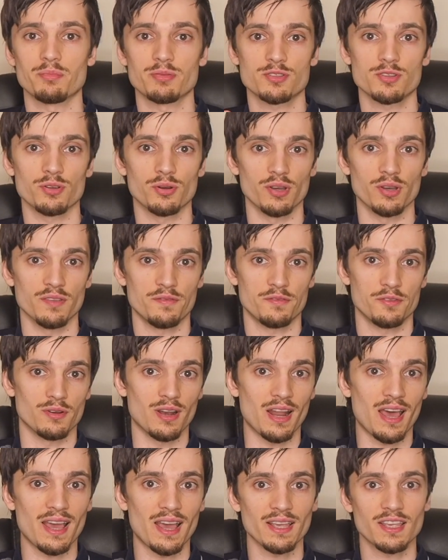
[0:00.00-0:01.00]
So if you
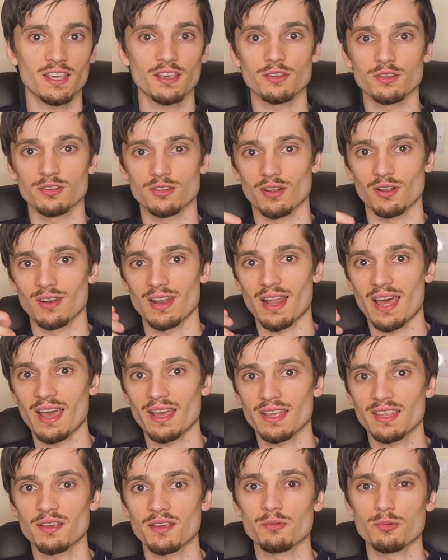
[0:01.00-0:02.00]
like it, you don't
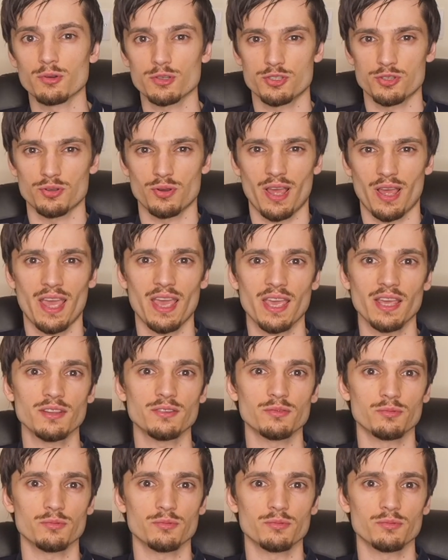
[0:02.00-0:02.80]
like it, what you hate,